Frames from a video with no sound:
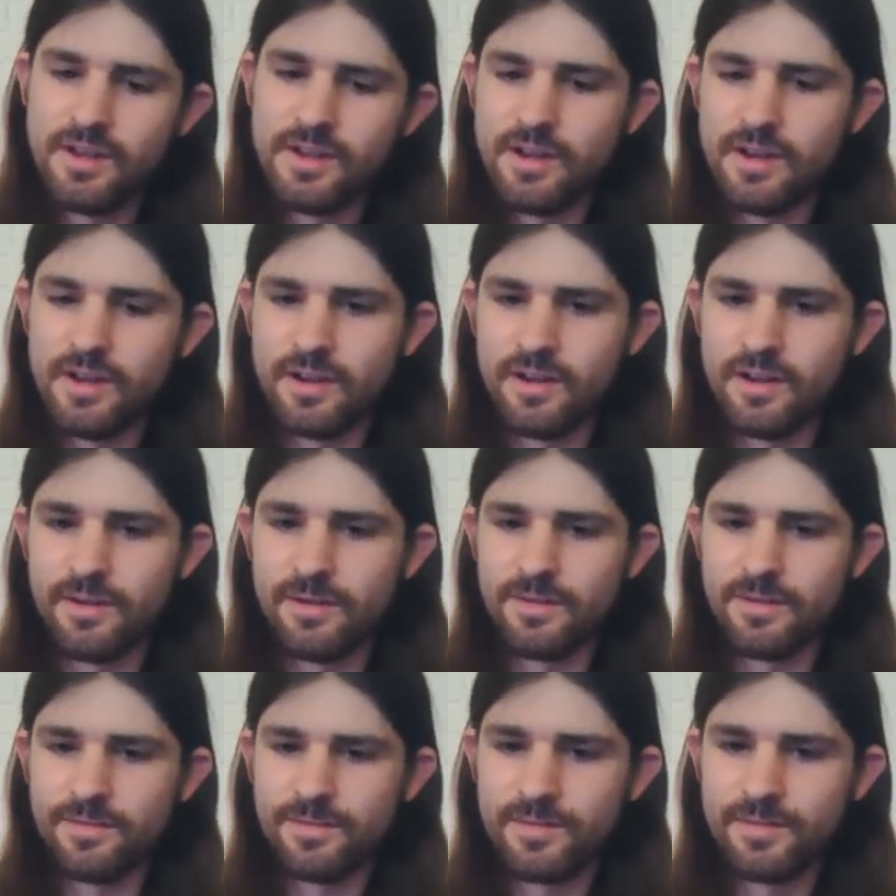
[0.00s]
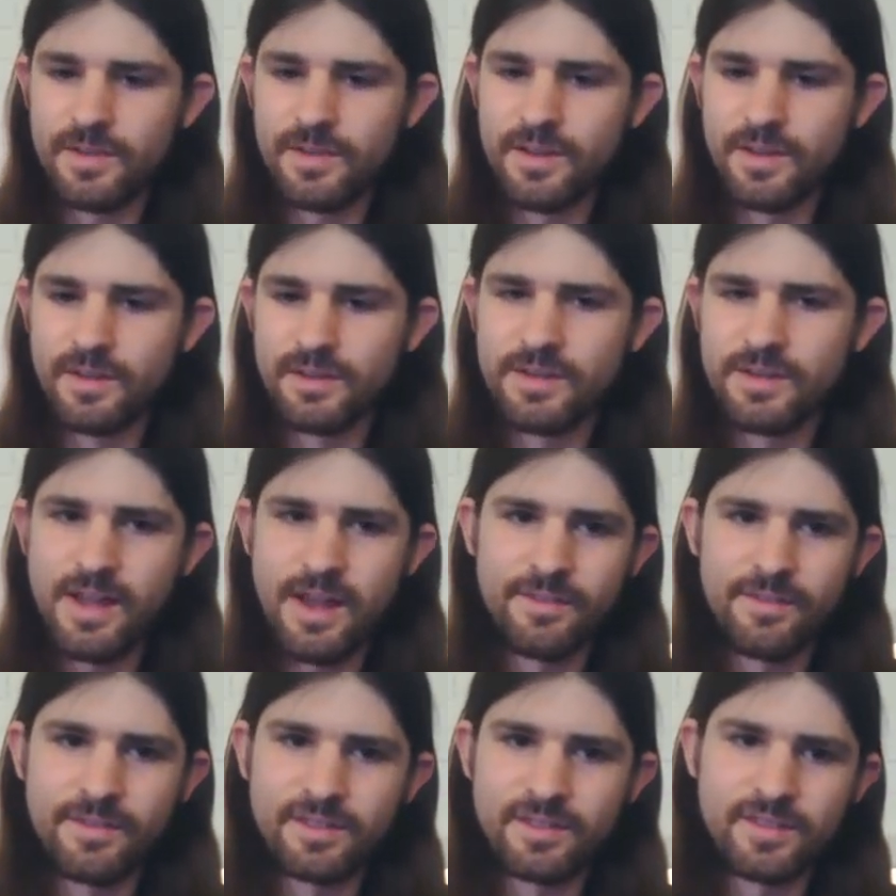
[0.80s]
And yeah,
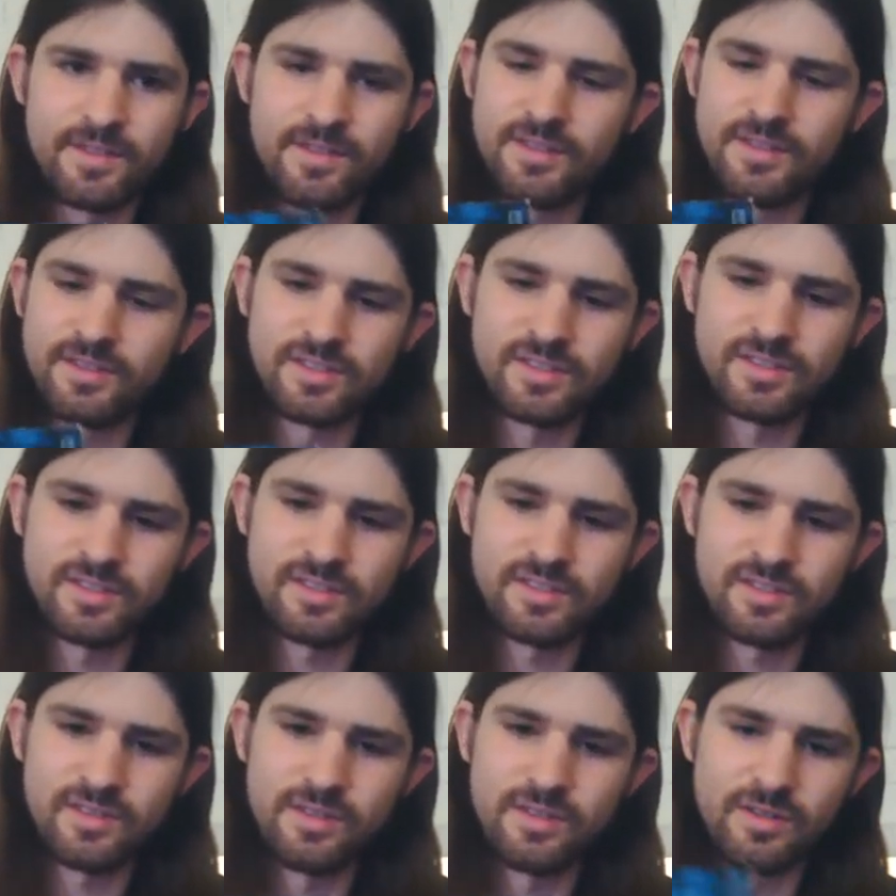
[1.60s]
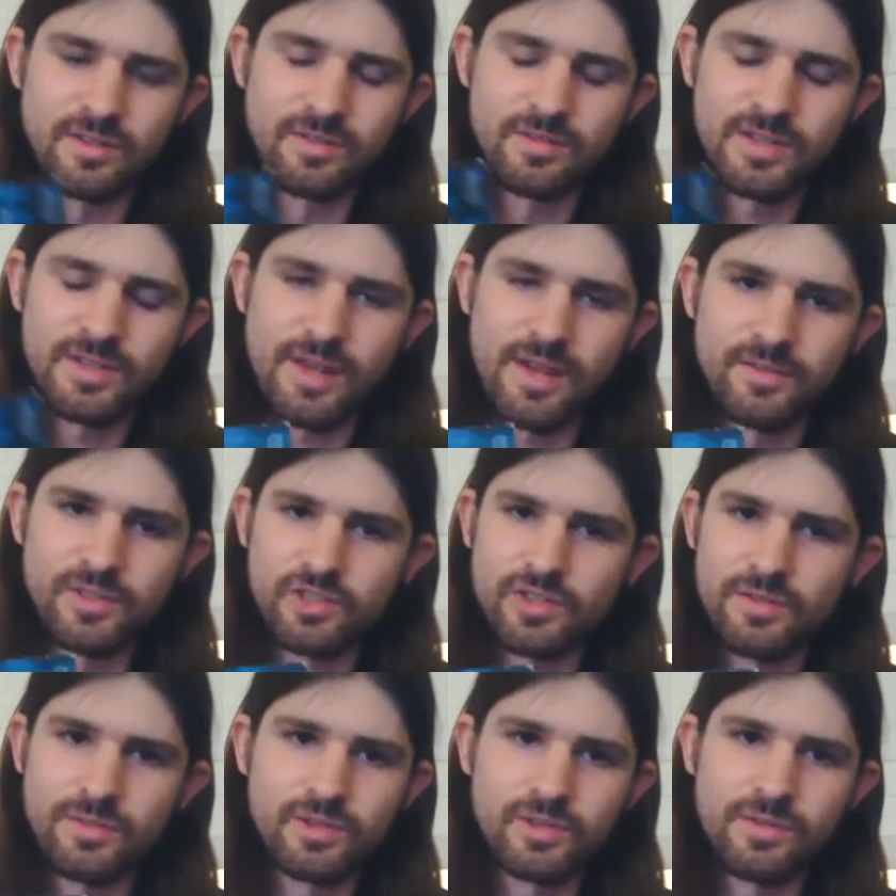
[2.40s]
this is, the chemistry
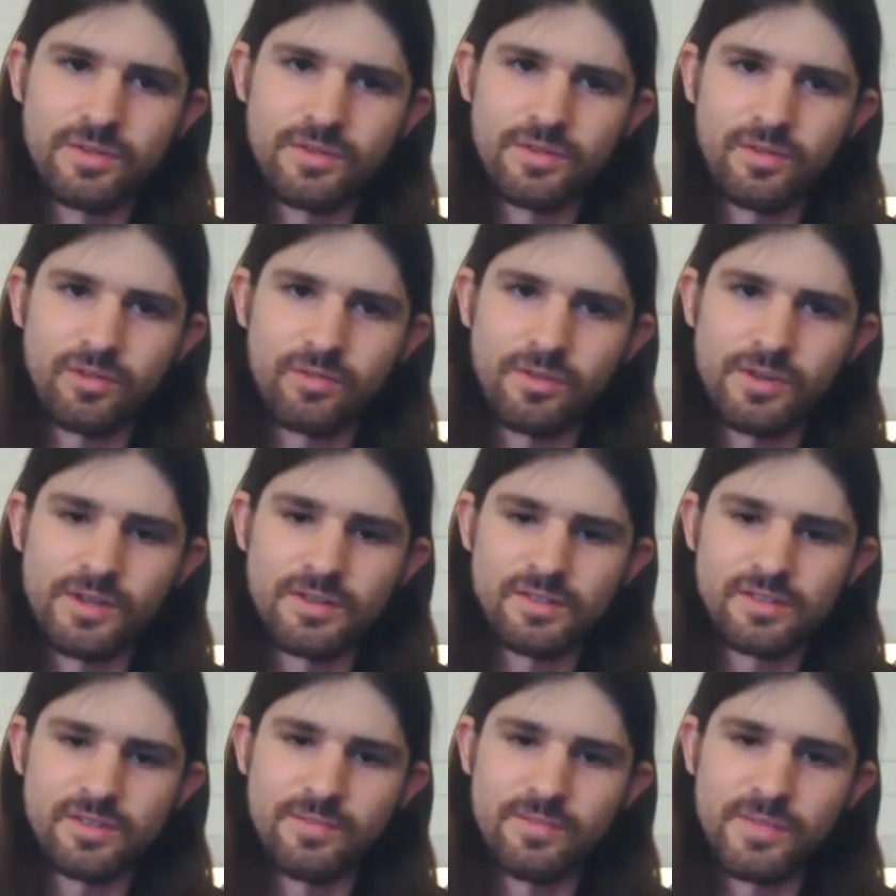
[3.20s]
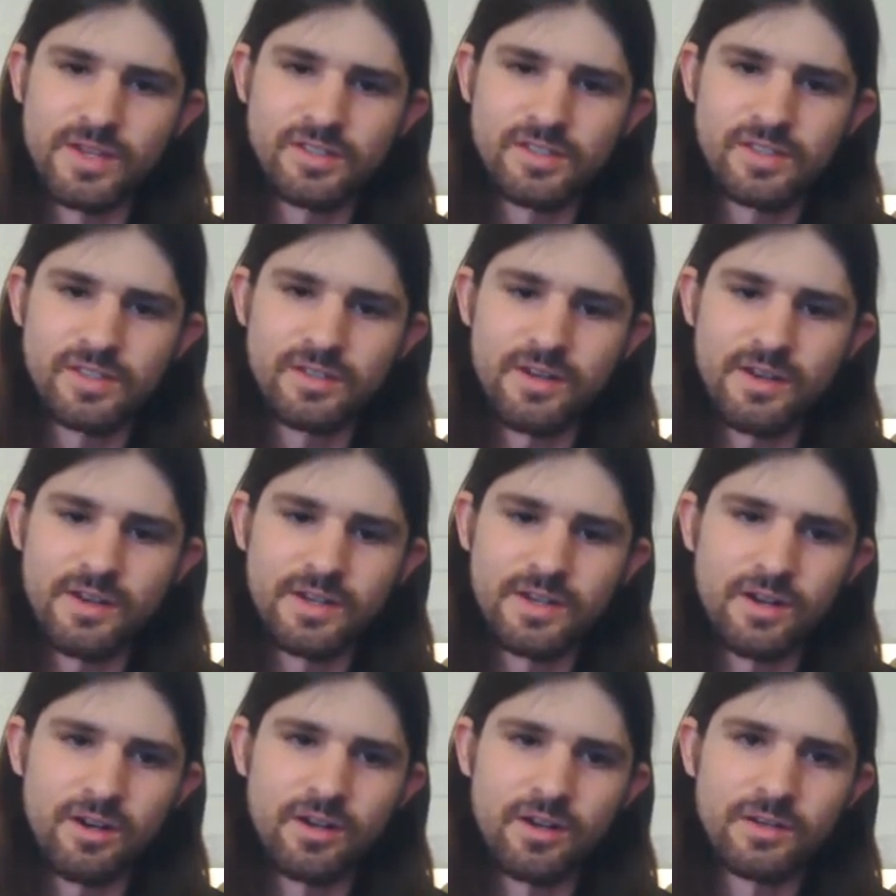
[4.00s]
between the three is amazing on
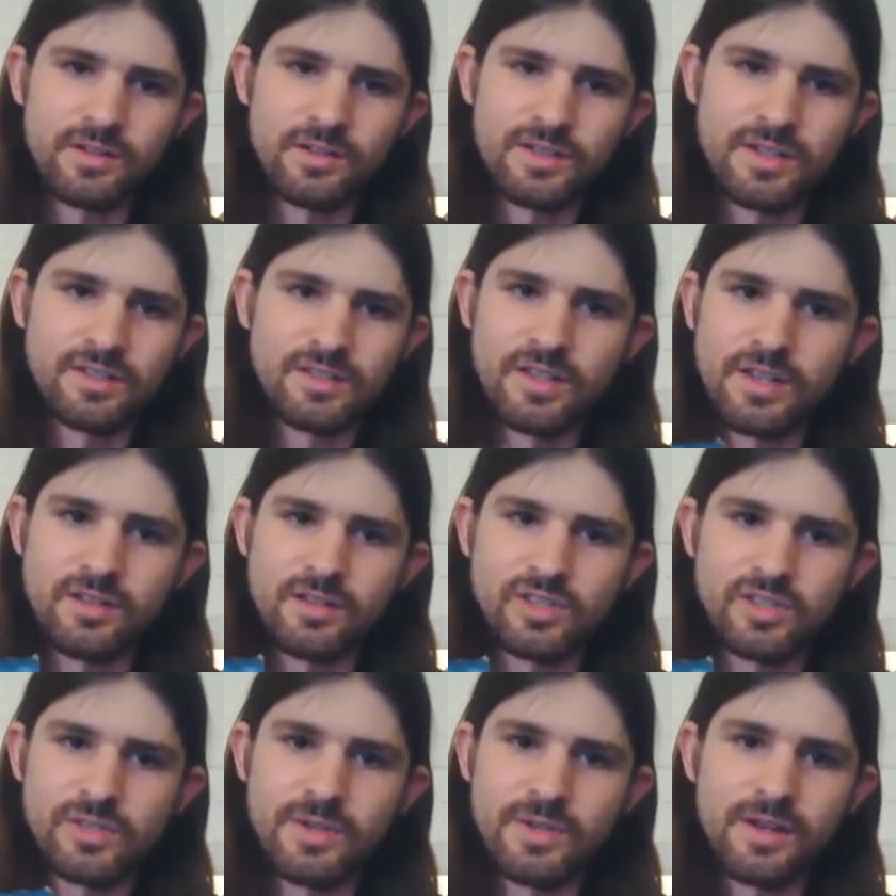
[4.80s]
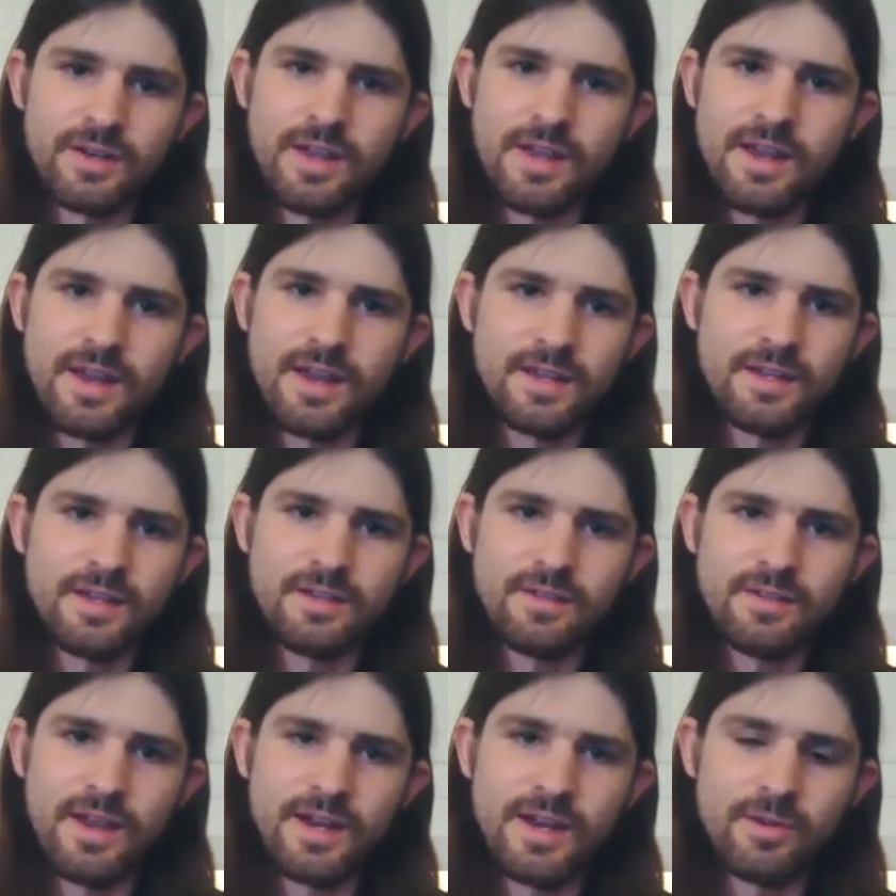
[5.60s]
here and continues to be on
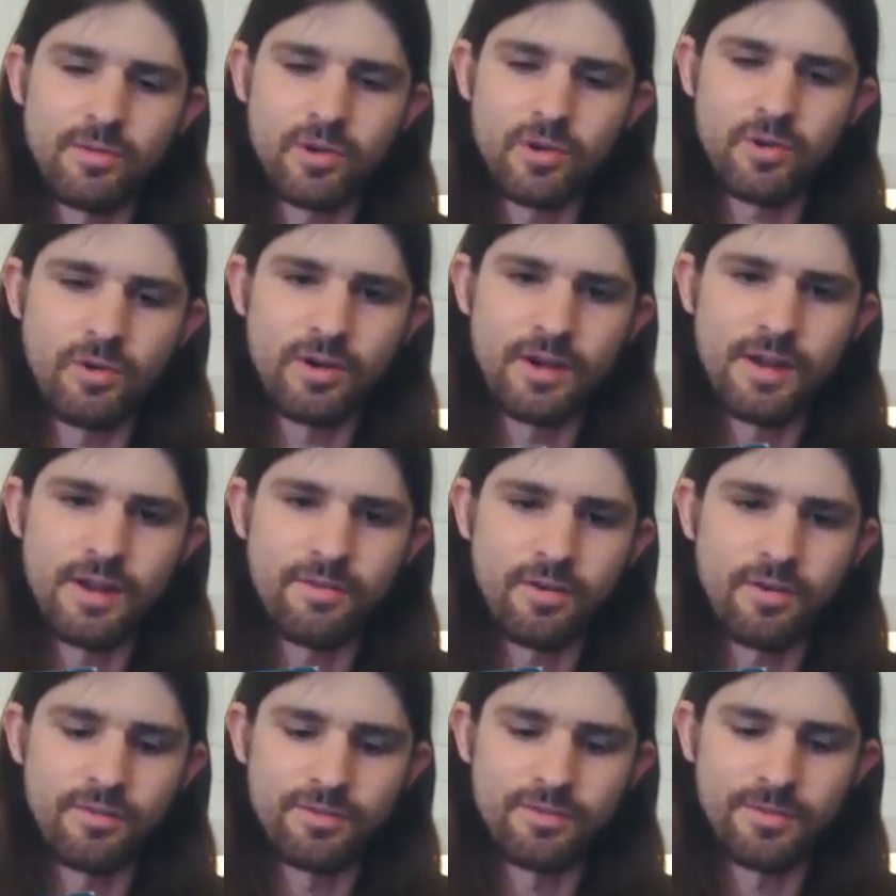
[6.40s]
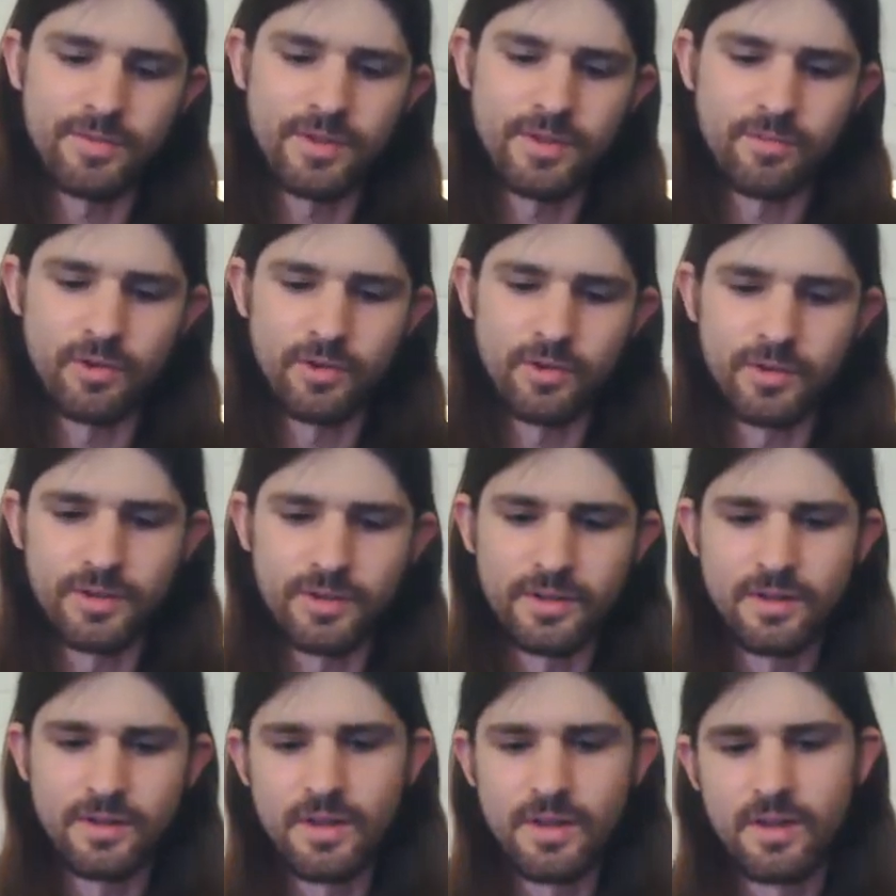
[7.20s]
any recording I've heard from them, really.
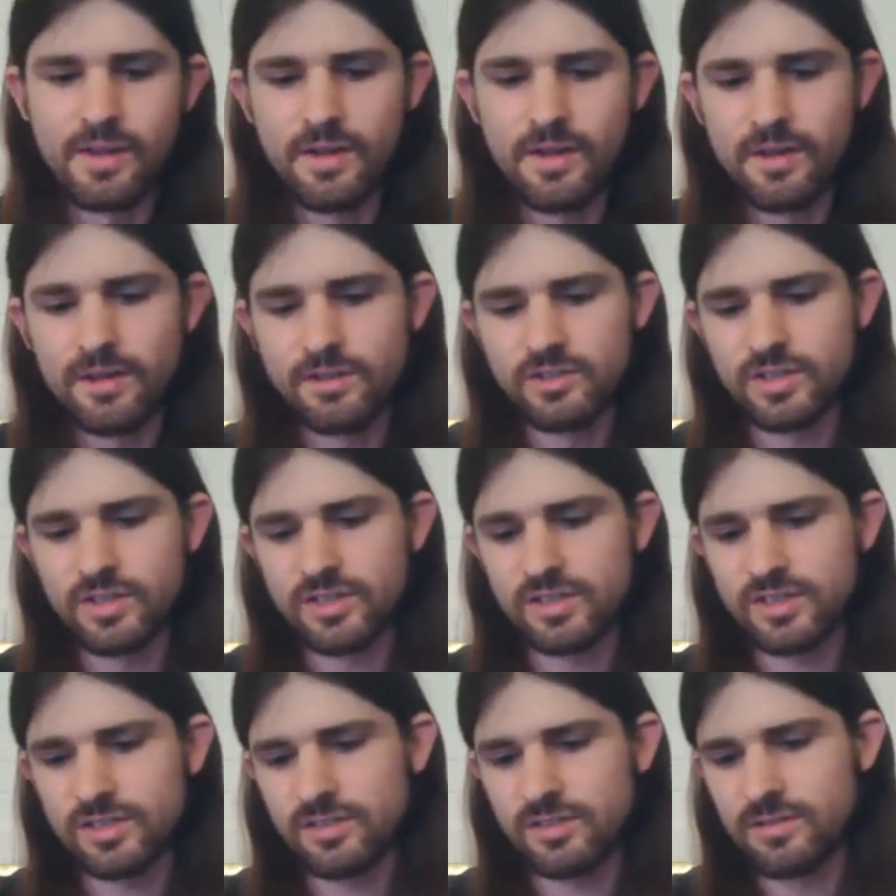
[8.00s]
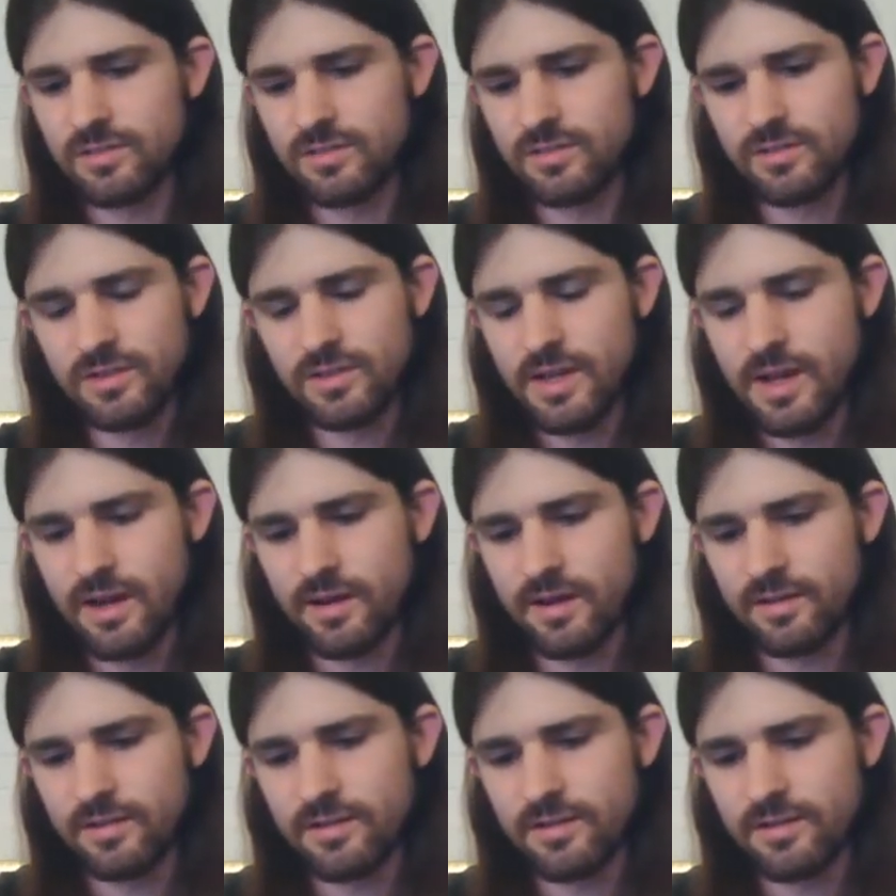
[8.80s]
Just, yeah.